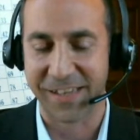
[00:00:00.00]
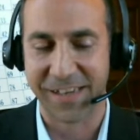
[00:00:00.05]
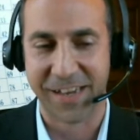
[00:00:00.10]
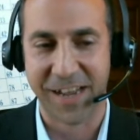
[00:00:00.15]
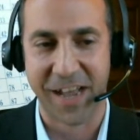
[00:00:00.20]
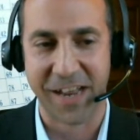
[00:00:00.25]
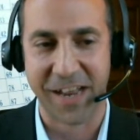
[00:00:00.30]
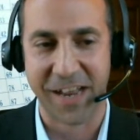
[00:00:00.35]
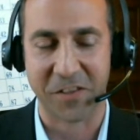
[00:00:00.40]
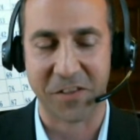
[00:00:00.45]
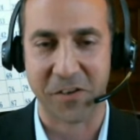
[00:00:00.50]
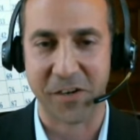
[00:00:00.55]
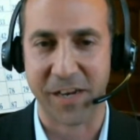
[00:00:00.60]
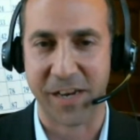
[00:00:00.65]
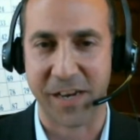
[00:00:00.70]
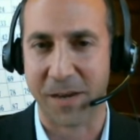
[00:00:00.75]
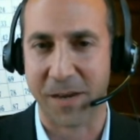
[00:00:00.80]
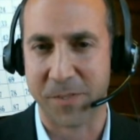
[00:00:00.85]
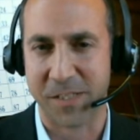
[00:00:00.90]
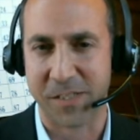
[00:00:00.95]
kind of
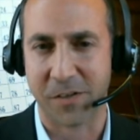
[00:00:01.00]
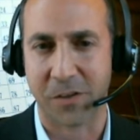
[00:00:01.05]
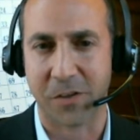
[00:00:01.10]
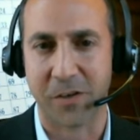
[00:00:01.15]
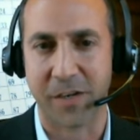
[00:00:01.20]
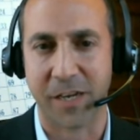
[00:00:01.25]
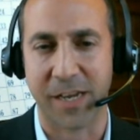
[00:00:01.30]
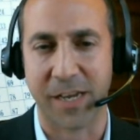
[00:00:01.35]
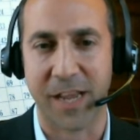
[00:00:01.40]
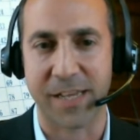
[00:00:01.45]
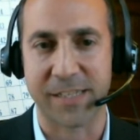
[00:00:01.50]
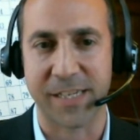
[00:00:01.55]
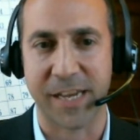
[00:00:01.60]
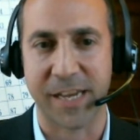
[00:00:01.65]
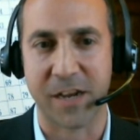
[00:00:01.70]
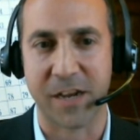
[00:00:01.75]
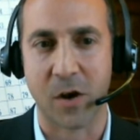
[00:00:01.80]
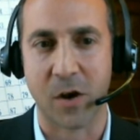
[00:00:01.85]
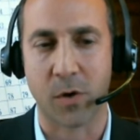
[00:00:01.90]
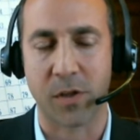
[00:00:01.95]
learning and i'm still learning as
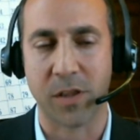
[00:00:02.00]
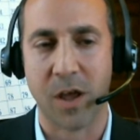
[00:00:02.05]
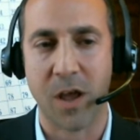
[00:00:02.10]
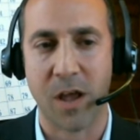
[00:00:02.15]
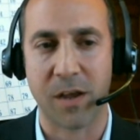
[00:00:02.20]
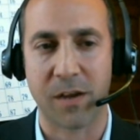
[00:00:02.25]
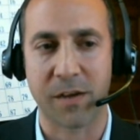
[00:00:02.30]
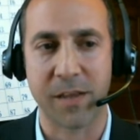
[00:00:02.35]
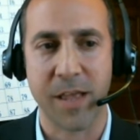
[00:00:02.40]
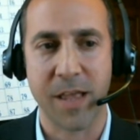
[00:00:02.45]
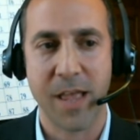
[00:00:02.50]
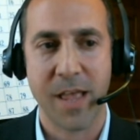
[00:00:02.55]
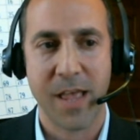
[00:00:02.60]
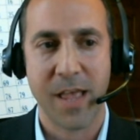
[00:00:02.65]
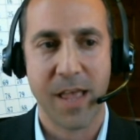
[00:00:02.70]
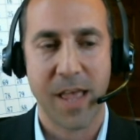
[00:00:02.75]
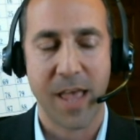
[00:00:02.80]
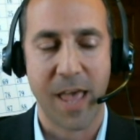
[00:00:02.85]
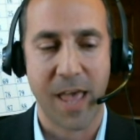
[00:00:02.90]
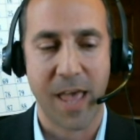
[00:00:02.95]
i go along
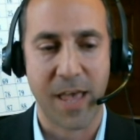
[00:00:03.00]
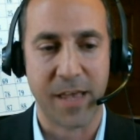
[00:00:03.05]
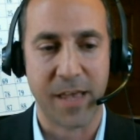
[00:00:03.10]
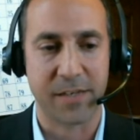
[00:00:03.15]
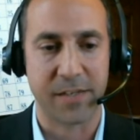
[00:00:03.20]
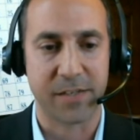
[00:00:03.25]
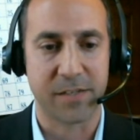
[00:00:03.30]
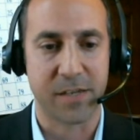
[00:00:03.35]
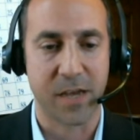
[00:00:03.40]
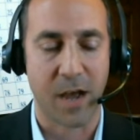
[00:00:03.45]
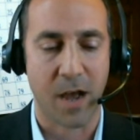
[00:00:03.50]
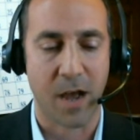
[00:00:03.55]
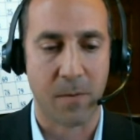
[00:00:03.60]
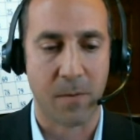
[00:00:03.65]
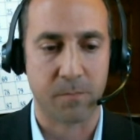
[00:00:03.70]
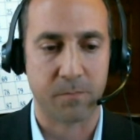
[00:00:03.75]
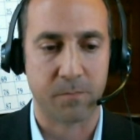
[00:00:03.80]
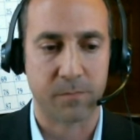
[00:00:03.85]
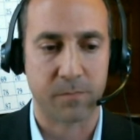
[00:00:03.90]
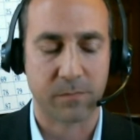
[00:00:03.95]
and
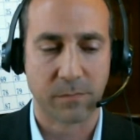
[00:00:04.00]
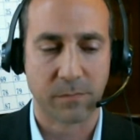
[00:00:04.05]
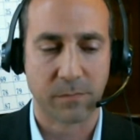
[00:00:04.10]
um,